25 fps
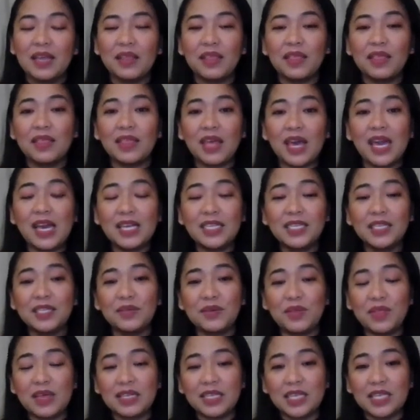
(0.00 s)
Thanks to
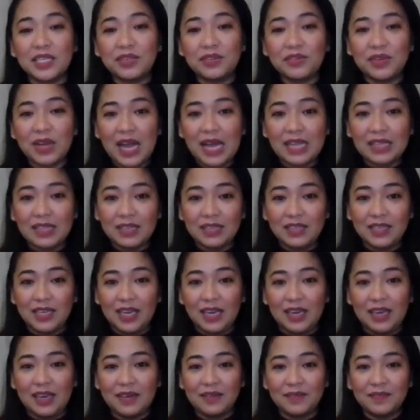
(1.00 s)
this strategy.
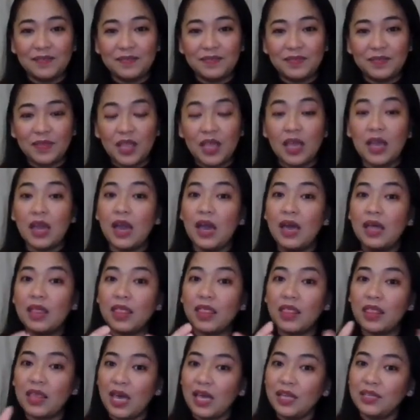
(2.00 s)
And
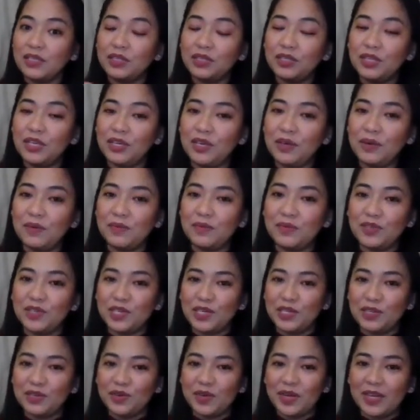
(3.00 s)
thanks to you,
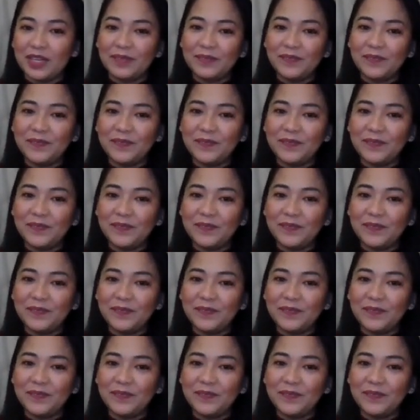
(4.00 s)
children.